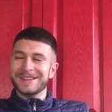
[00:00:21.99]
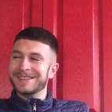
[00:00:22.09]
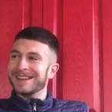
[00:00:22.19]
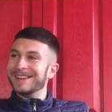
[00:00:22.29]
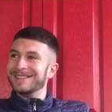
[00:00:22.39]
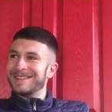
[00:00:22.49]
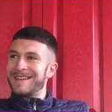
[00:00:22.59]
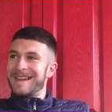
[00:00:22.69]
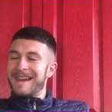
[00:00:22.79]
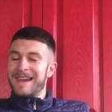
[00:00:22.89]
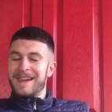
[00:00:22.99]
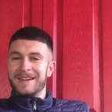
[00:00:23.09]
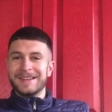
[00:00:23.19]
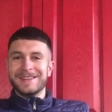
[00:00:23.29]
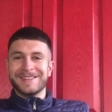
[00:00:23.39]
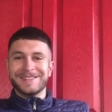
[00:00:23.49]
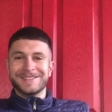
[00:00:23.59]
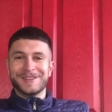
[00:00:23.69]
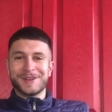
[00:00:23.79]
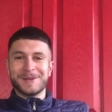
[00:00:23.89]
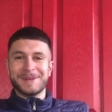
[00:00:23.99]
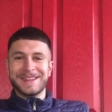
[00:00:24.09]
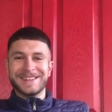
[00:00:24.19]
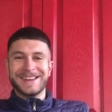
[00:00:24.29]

do they? You know, look at me.